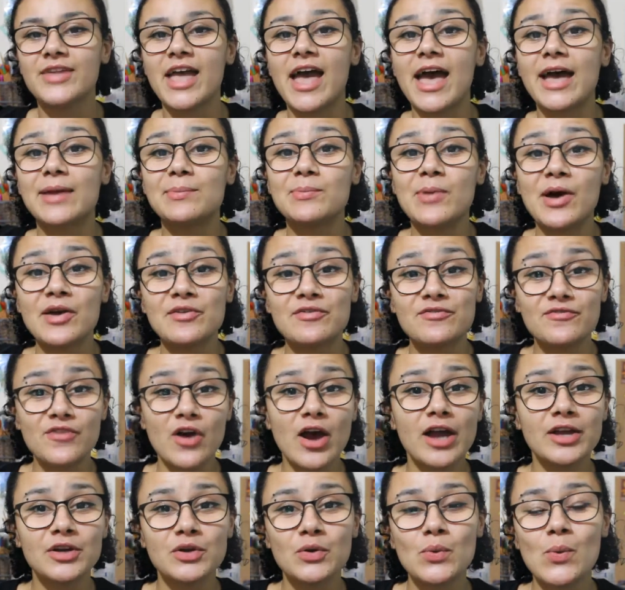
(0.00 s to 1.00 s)
And my
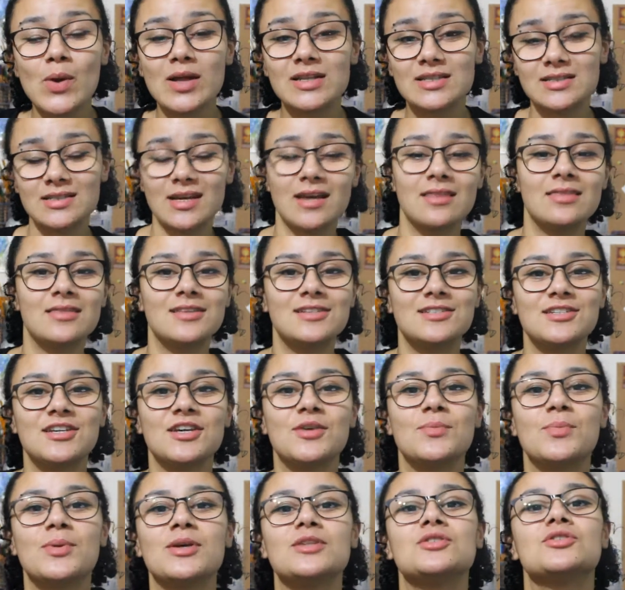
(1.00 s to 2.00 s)
final and 10th
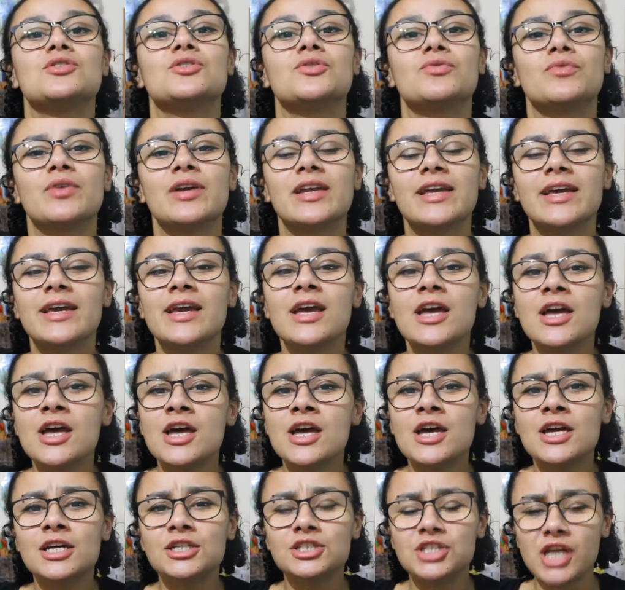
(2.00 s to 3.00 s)
tip is to really
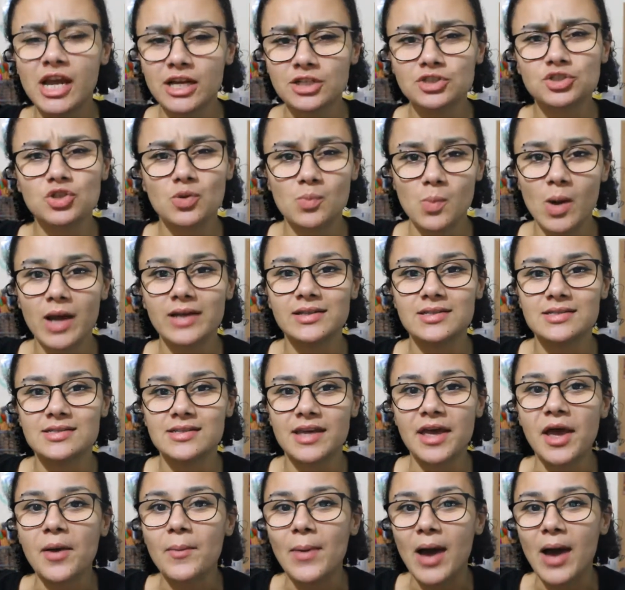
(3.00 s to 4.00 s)
change your mindset